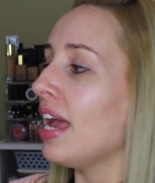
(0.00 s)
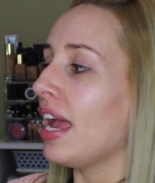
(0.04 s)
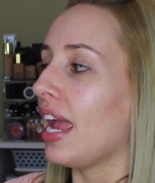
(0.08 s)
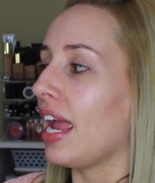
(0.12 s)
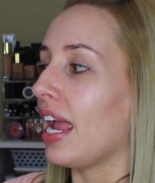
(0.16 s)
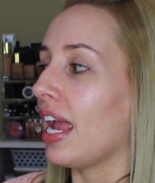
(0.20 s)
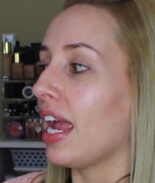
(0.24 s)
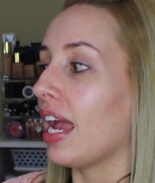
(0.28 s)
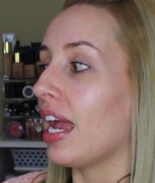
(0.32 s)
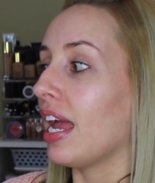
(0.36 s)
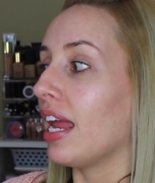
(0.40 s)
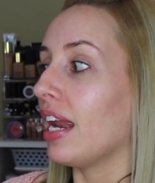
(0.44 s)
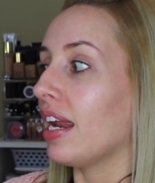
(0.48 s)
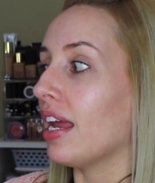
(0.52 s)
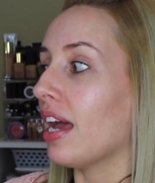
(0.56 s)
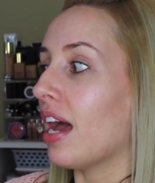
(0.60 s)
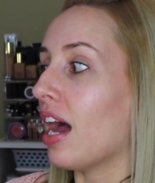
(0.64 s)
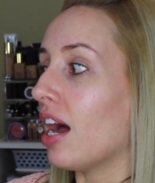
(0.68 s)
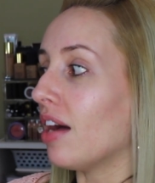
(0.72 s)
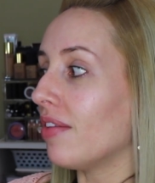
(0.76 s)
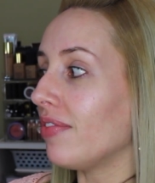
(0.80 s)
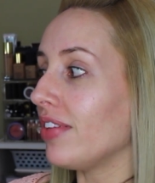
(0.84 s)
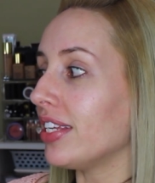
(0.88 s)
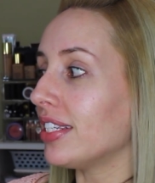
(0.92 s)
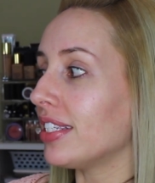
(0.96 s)
and
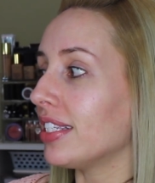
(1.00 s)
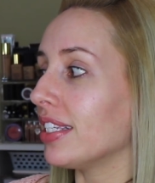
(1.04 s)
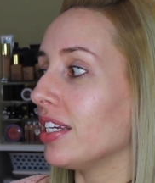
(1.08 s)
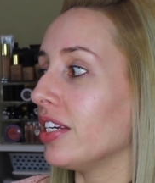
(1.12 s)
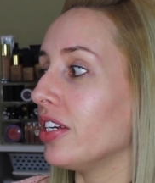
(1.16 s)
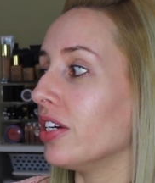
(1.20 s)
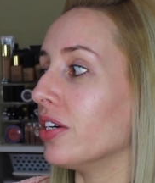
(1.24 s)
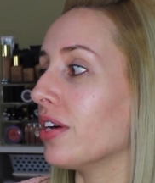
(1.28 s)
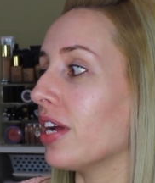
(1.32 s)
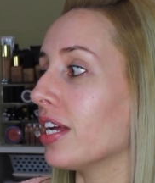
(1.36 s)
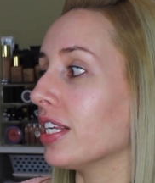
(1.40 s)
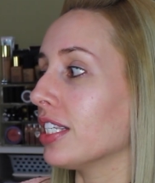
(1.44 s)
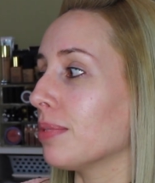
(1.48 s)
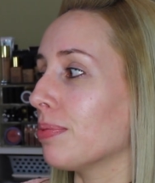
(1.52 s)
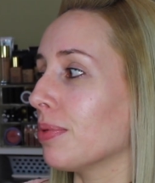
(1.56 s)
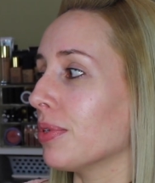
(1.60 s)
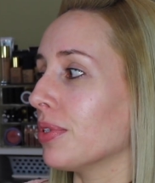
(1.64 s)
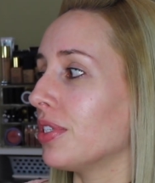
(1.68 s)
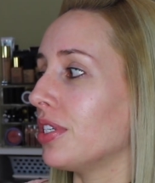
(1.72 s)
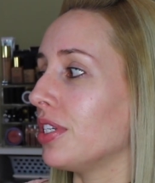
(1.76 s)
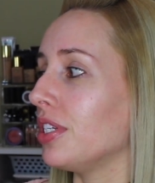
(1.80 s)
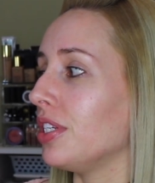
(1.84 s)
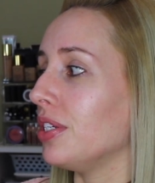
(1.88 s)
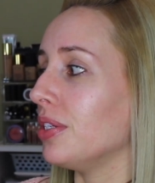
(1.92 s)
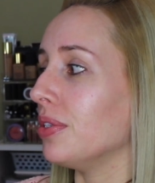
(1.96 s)
obviously you're not
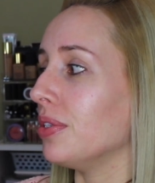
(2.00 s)
supposed to